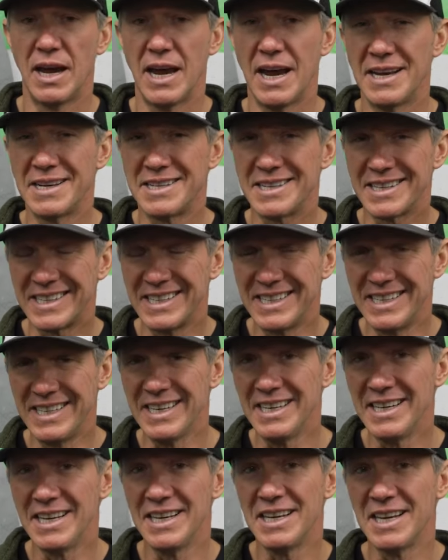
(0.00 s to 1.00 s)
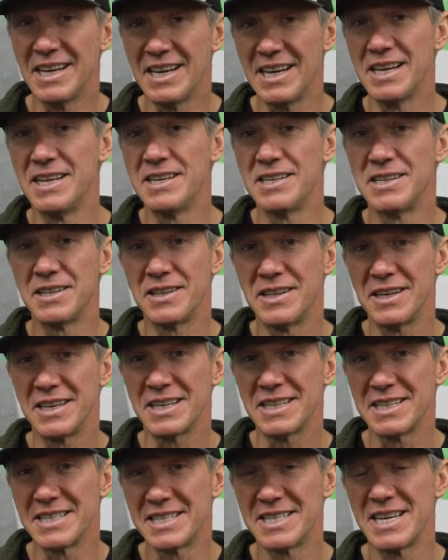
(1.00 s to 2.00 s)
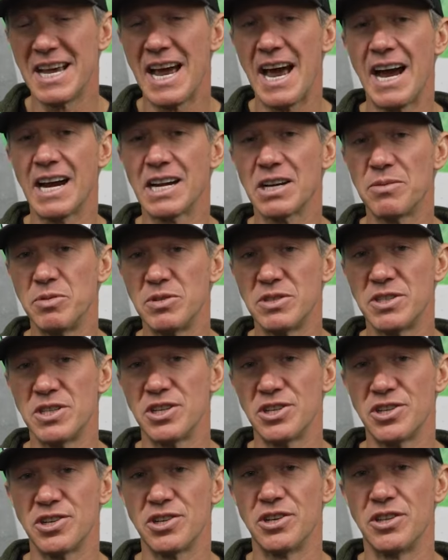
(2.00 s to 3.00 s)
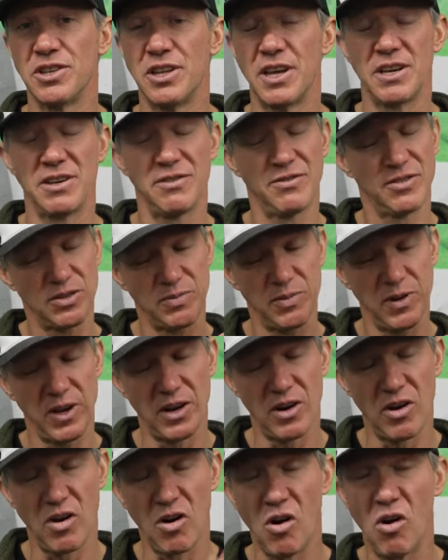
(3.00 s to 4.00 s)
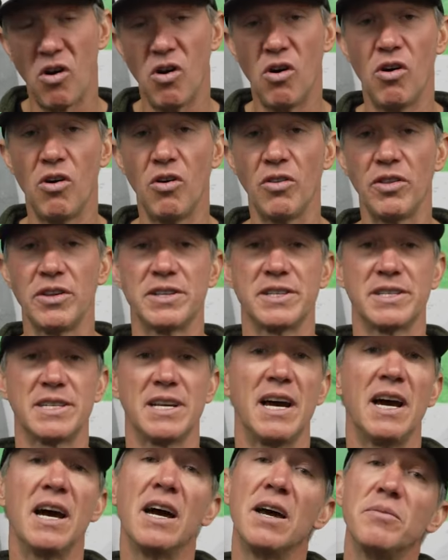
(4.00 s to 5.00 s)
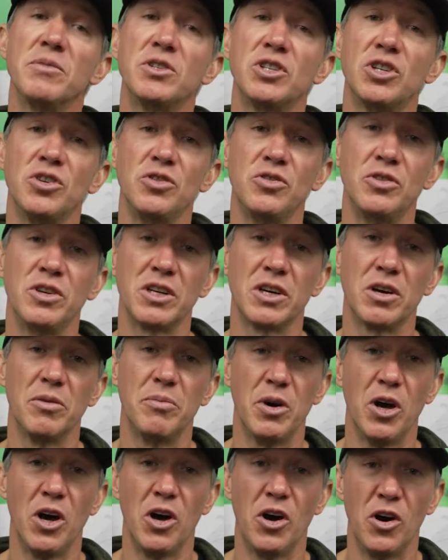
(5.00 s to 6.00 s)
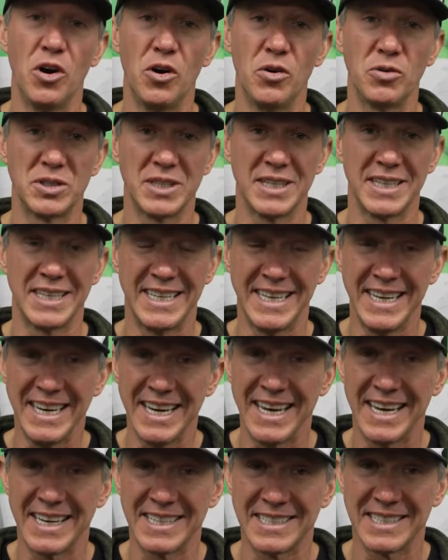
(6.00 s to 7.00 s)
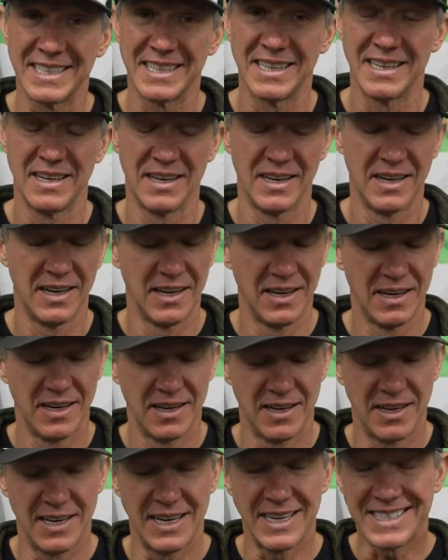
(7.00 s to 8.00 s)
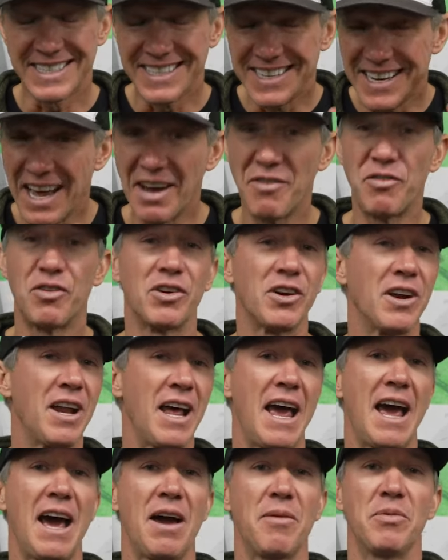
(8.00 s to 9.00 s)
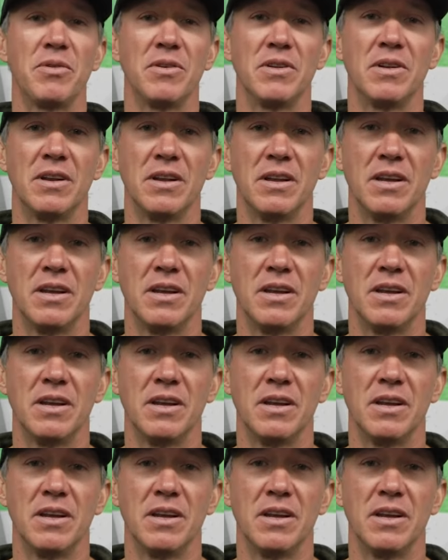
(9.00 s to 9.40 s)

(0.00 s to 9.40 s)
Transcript: and to get it into the exact position that you've spent all this time tuning a bow to get, it's never going to happen.